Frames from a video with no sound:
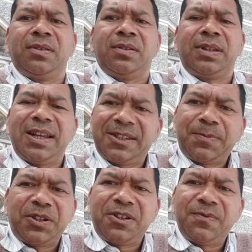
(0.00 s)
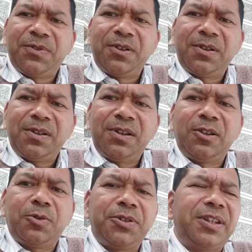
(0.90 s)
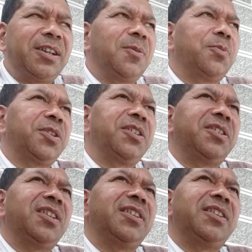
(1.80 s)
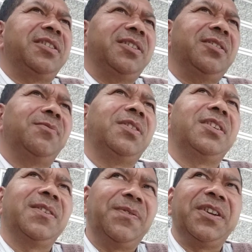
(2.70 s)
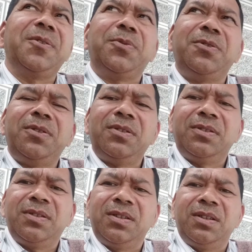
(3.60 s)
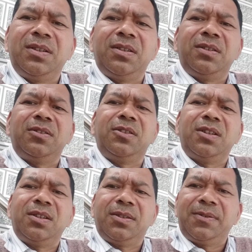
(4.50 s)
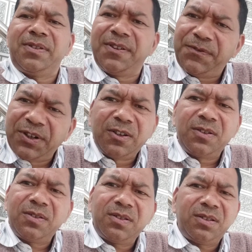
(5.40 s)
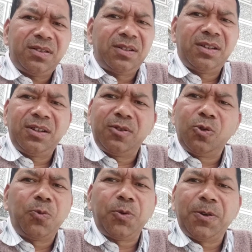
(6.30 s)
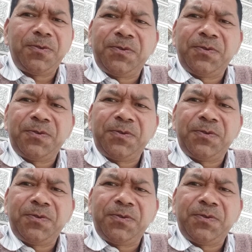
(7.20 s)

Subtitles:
The expression for electrostatic potential energy will depend upon the different group of